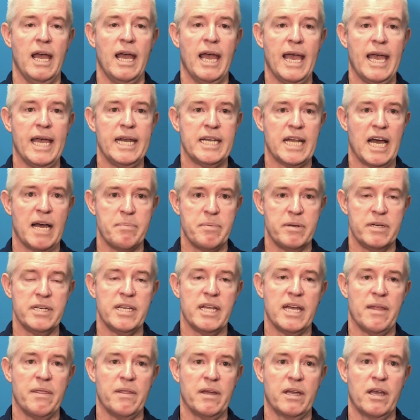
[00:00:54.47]
and up and
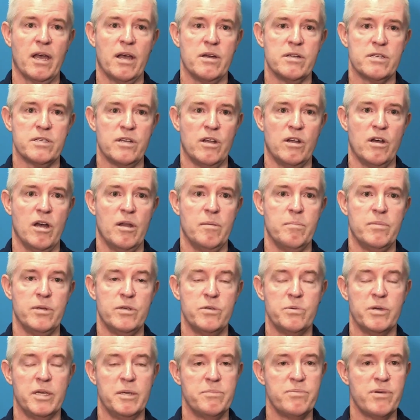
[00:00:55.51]
down the coastline
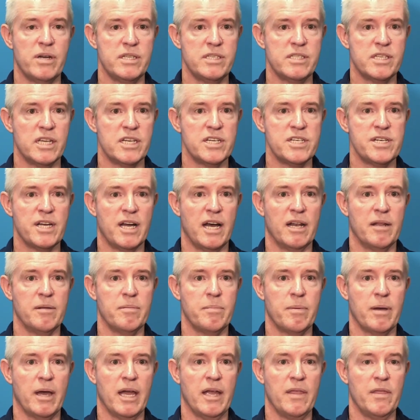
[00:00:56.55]
between Princess
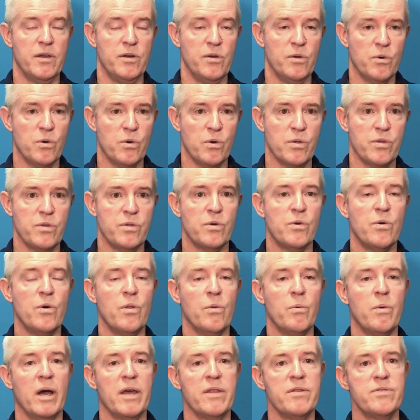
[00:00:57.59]
Charlotte Bay in the north all
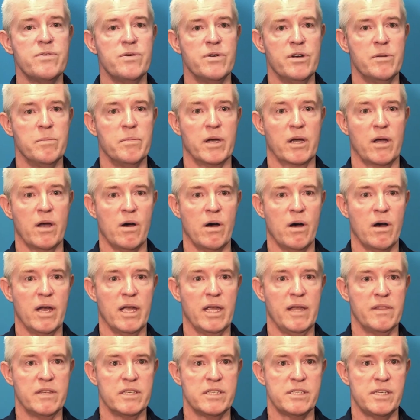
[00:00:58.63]
the way through to
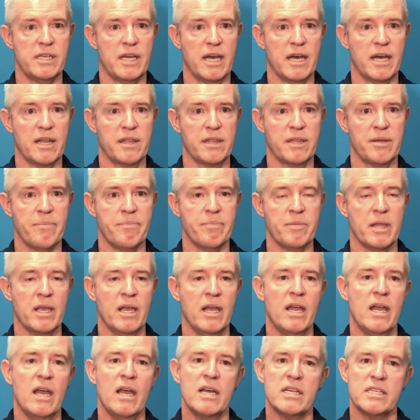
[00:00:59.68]
Mackay in the south.
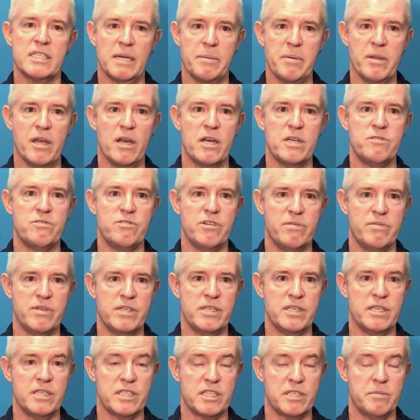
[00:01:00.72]
Some of those river
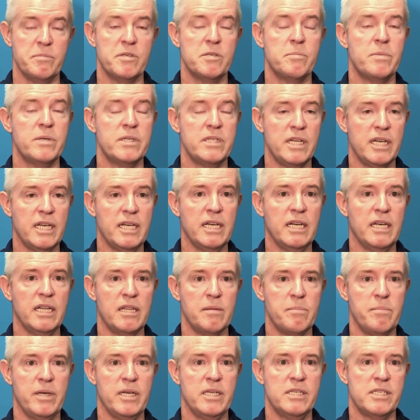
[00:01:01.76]
systems, particularly
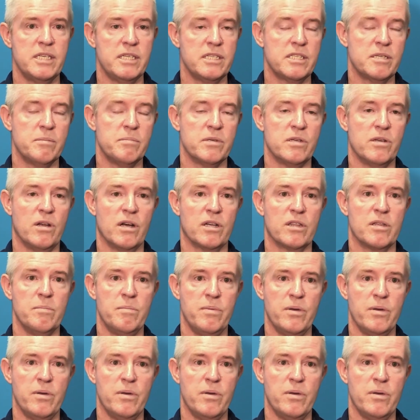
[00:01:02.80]
the big systems like the